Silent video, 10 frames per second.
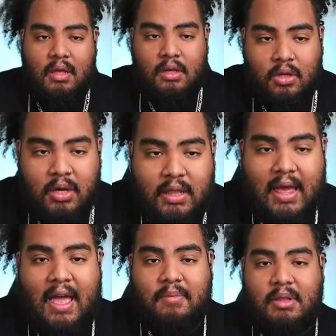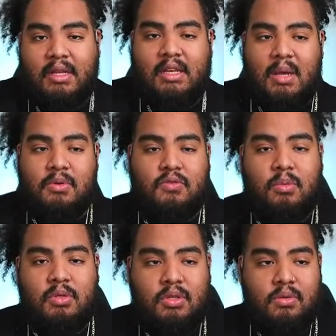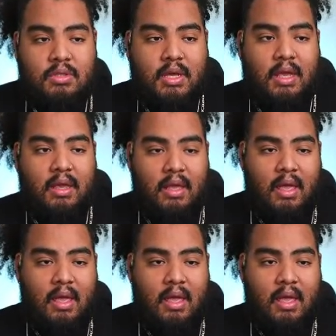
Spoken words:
knowing that I have Malik Neighbors, Rome Odunze,